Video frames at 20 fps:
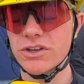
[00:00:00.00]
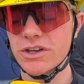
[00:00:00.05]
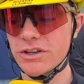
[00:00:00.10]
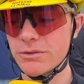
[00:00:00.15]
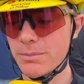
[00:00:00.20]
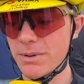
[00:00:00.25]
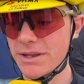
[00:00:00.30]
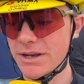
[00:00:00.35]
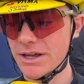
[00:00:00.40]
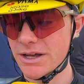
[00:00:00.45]
He's
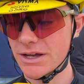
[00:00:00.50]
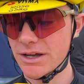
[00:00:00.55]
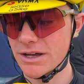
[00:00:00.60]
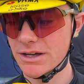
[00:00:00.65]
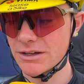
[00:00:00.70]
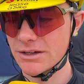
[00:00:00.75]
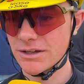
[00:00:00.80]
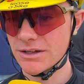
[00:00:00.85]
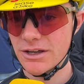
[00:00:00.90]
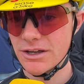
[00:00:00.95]
been
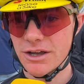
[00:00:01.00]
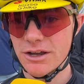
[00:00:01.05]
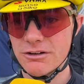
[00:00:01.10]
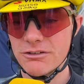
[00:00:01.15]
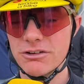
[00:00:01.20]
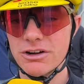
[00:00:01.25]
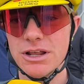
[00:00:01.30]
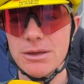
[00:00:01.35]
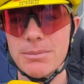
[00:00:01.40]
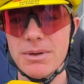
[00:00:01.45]
a
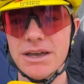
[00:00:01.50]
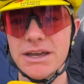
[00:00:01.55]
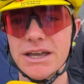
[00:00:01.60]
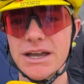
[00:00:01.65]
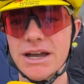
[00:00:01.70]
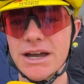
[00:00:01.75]
really big